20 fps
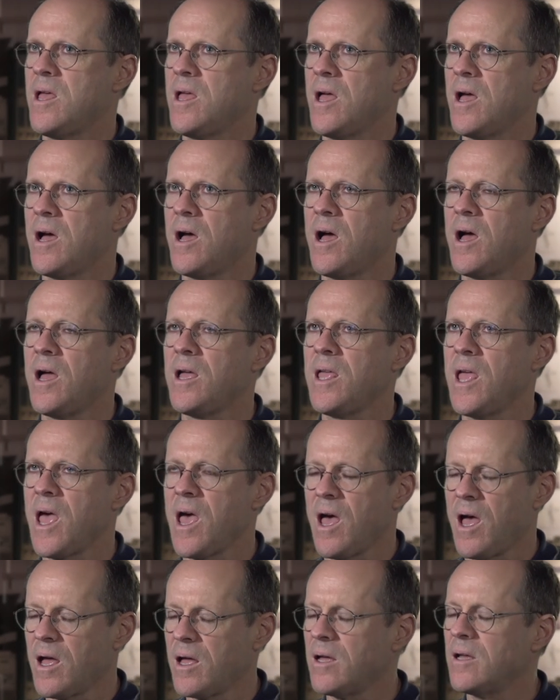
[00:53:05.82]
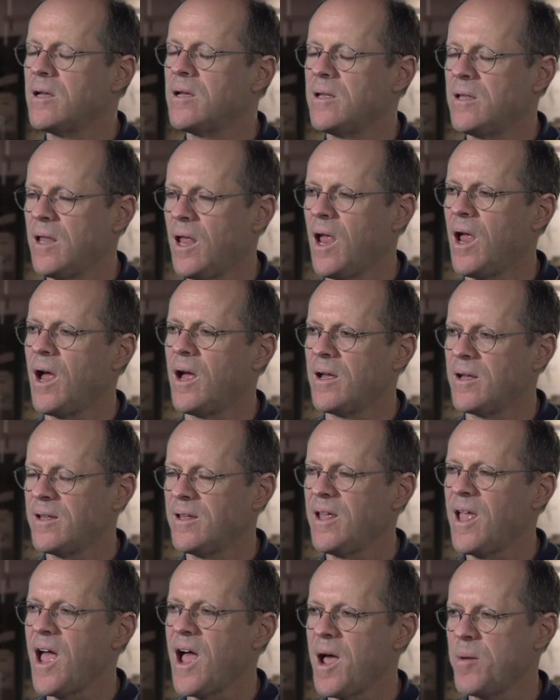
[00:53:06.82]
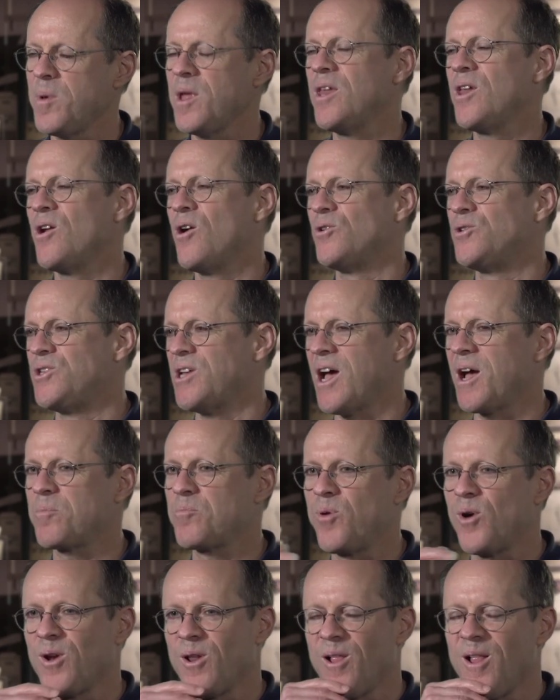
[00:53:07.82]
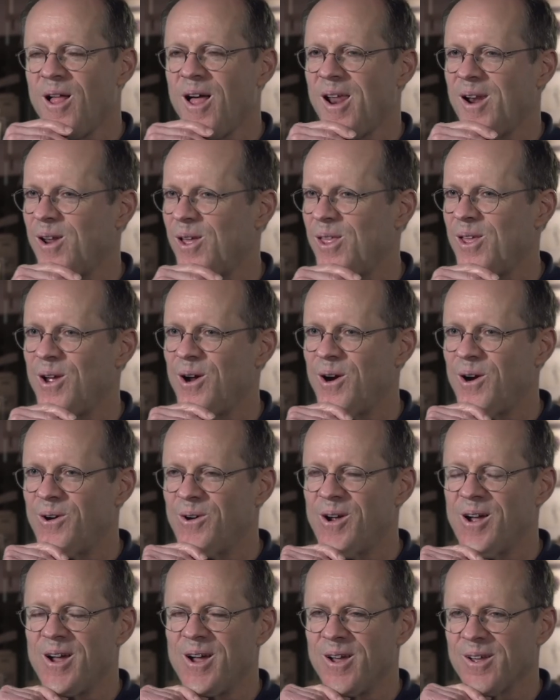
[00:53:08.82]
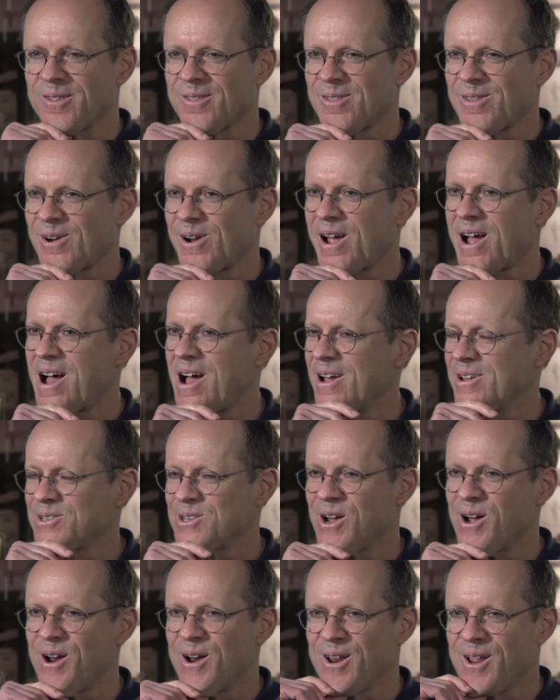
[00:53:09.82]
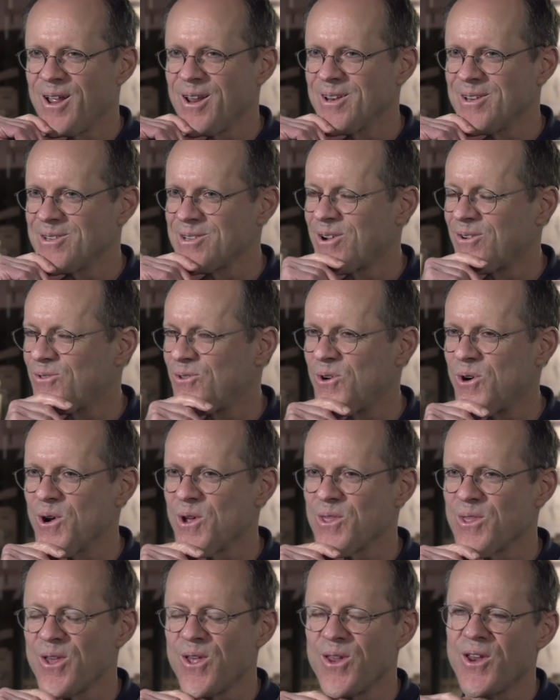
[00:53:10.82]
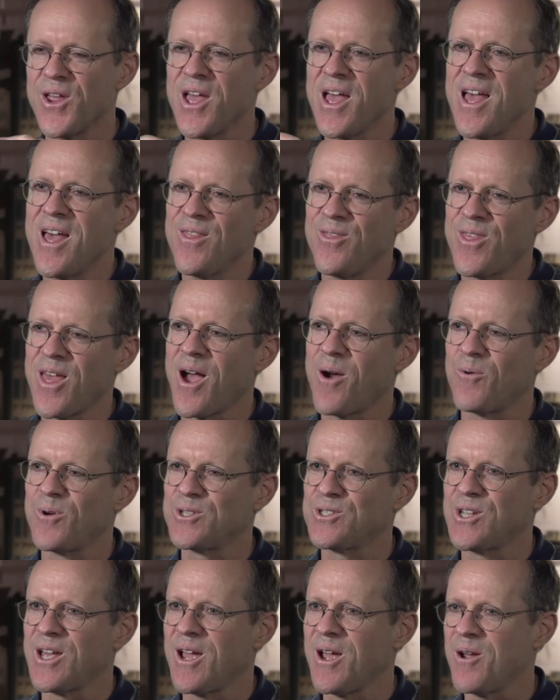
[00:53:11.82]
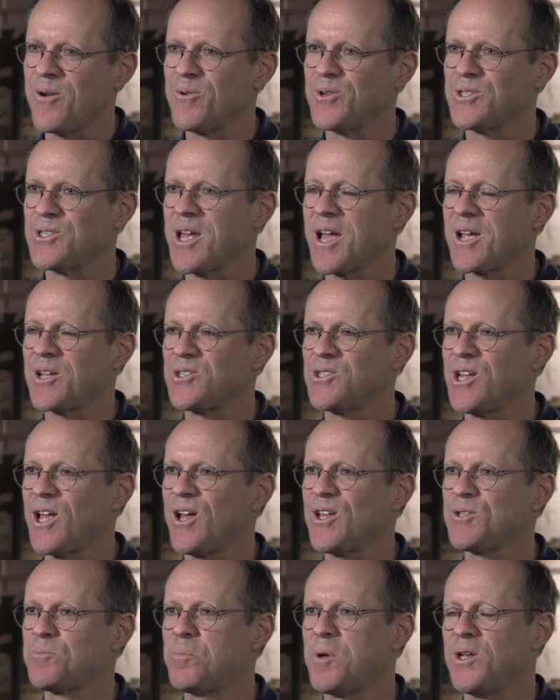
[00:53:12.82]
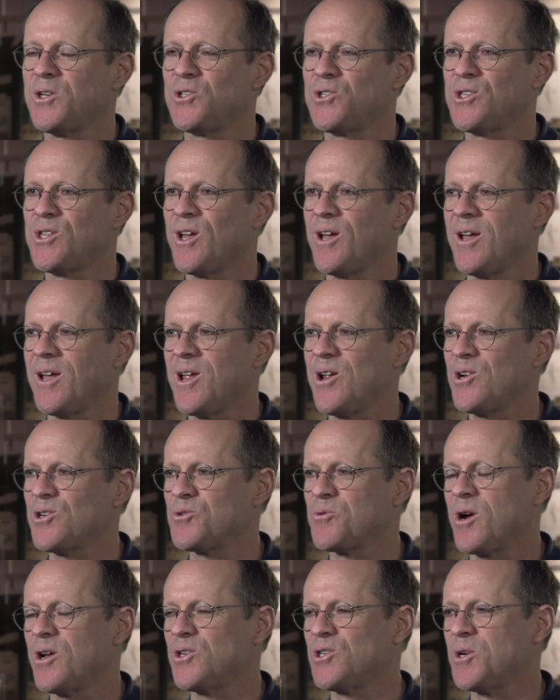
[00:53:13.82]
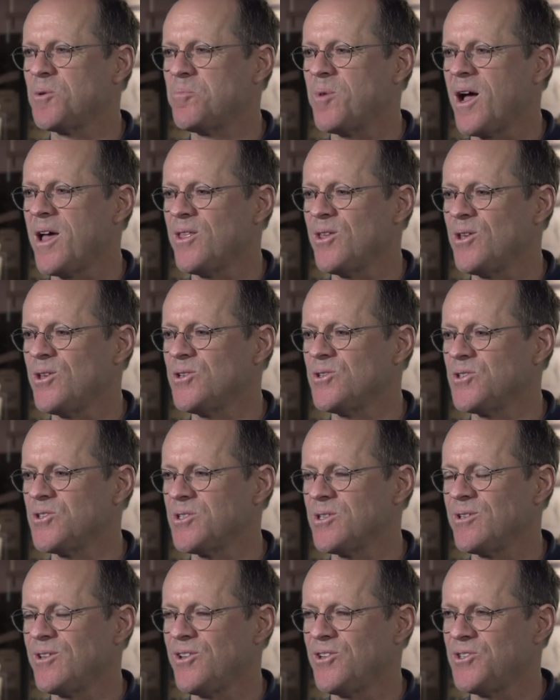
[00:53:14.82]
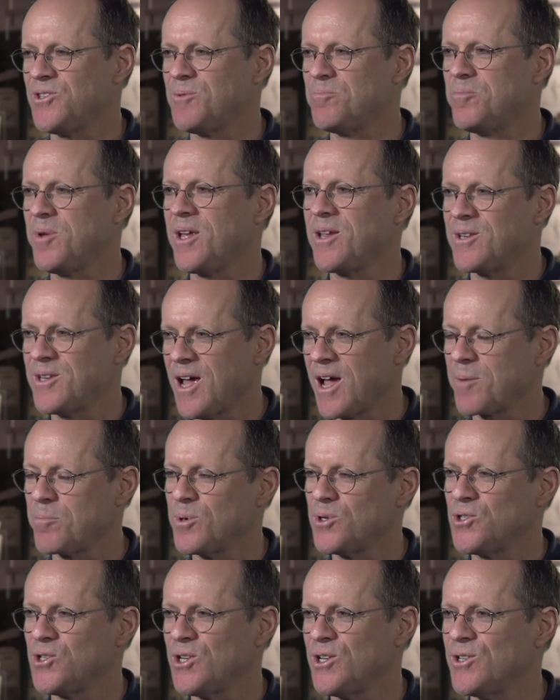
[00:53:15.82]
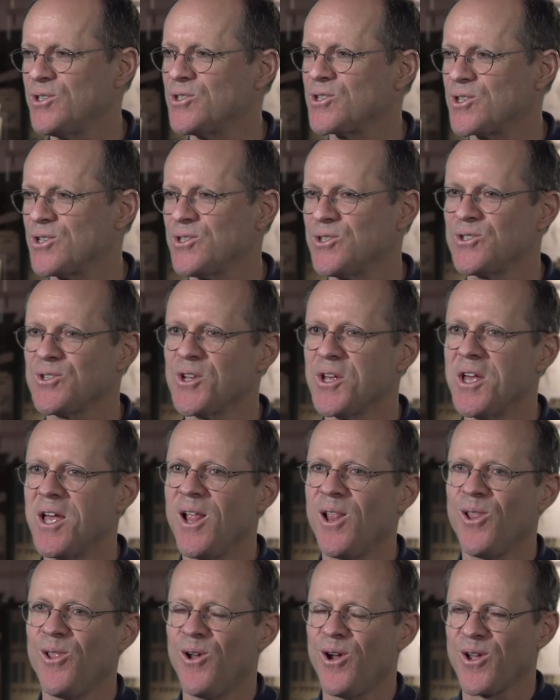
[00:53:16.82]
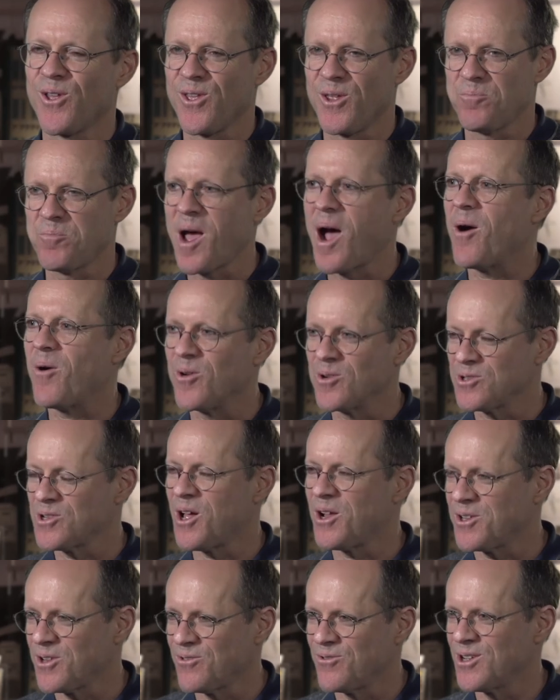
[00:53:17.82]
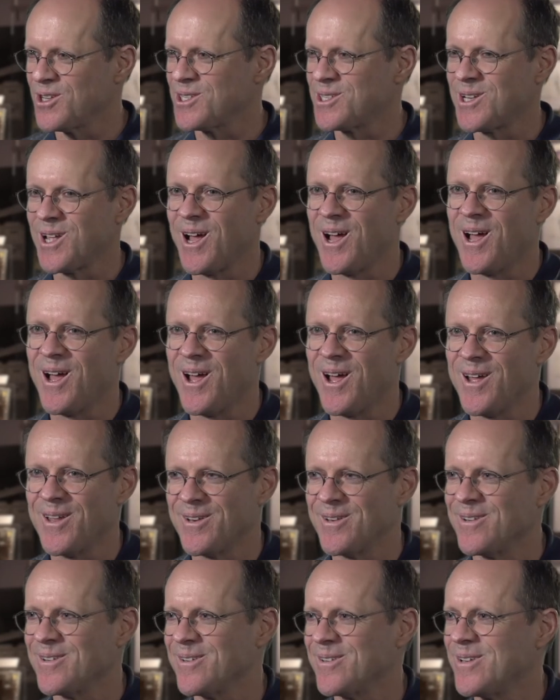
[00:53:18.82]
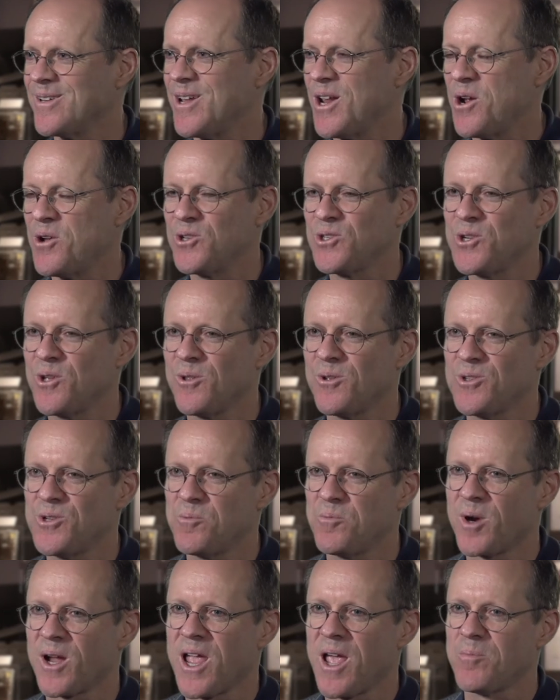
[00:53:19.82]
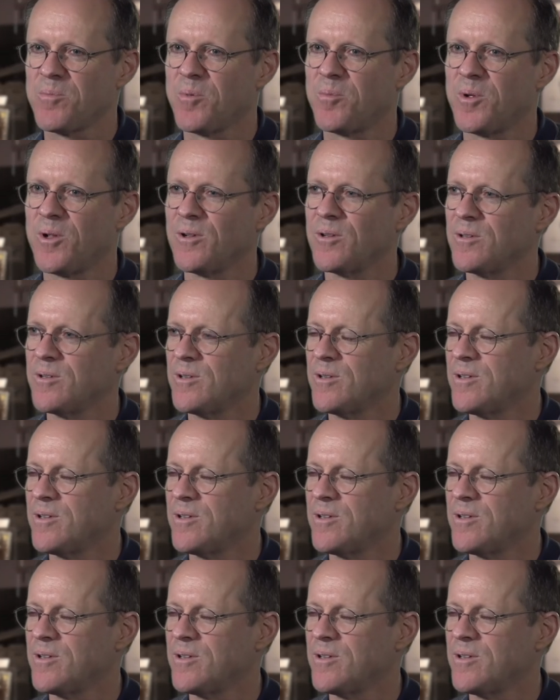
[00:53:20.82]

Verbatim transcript: Yeah, yeah. Yeah, I mean, you know, DEC put a lot of their guys on it and so forth. And that was it was like a sales pitch that here's why you should buy these big DEC machines, because look, it powers AltaVista and, you know, super capable.